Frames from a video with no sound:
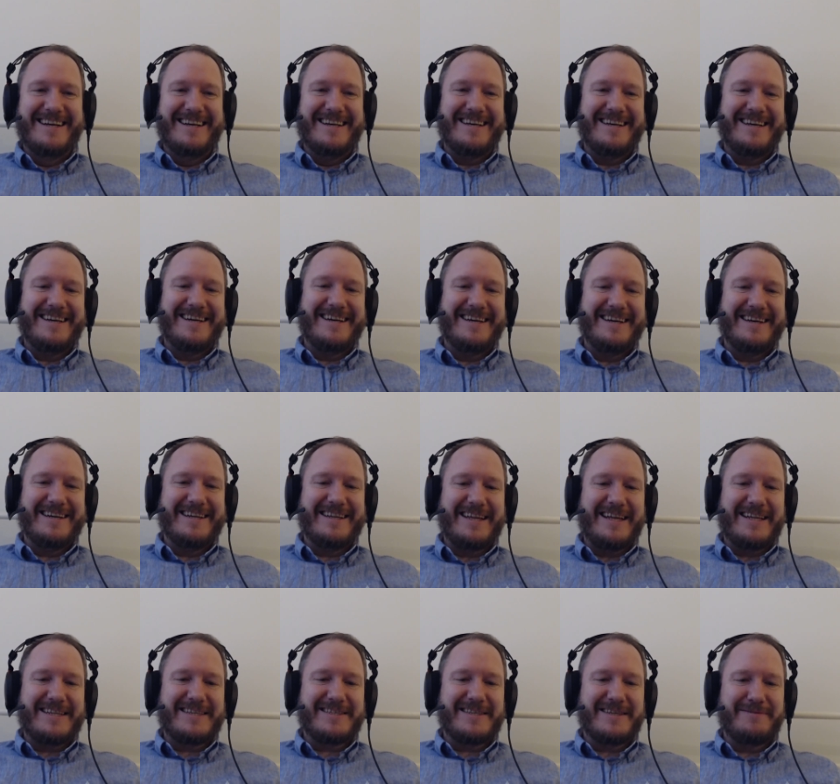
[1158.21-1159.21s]

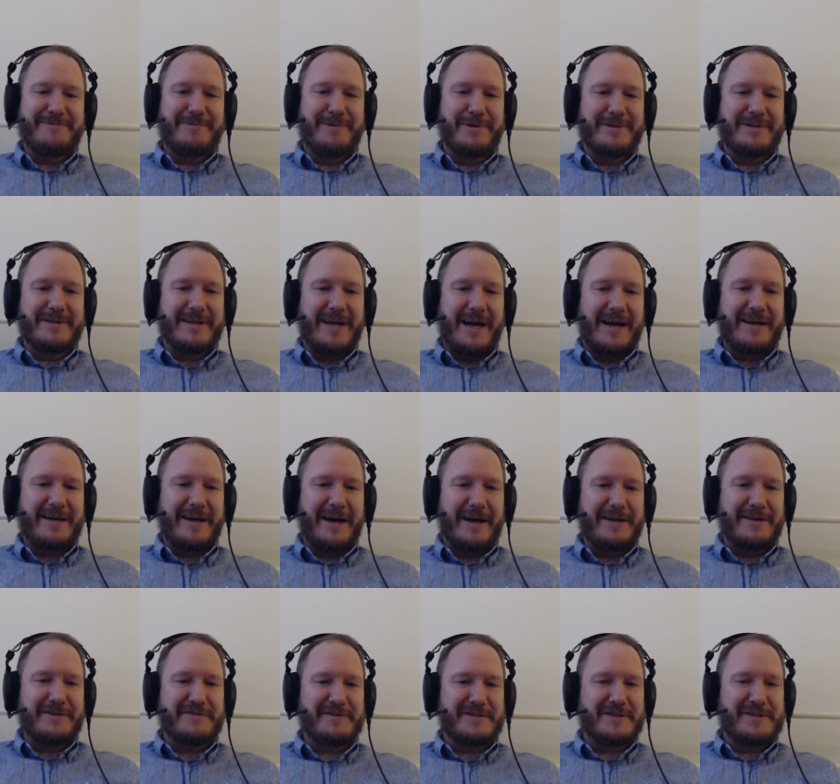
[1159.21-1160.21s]
That's one I
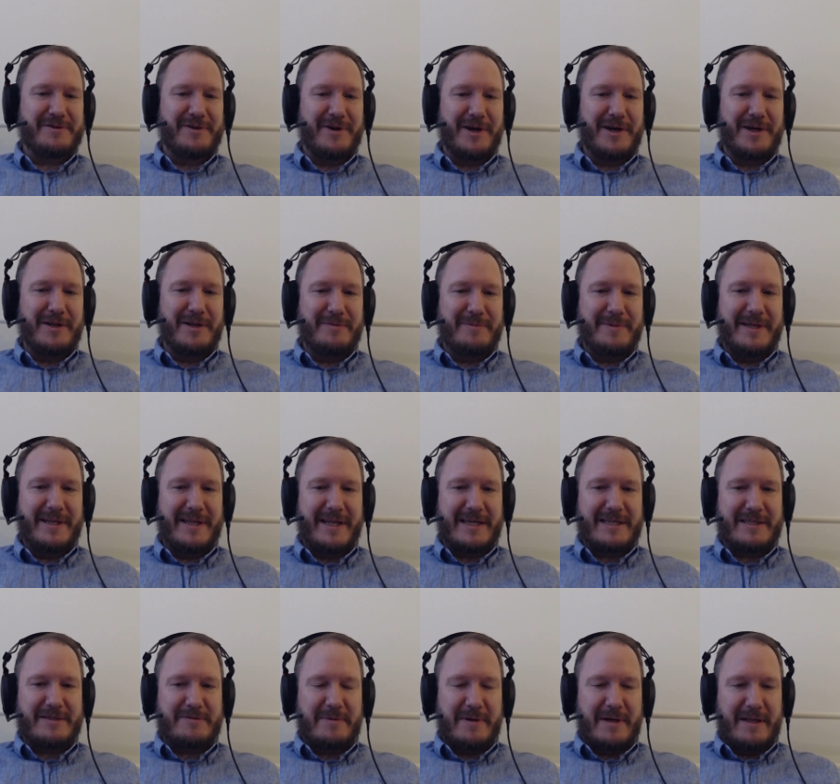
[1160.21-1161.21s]
kind of struggle with
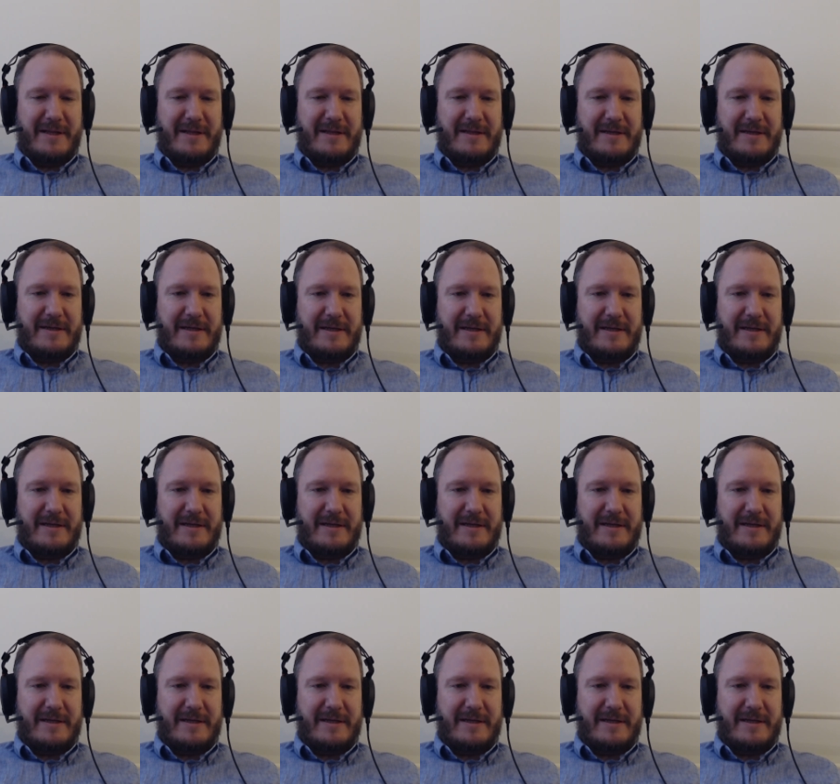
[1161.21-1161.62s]
as well.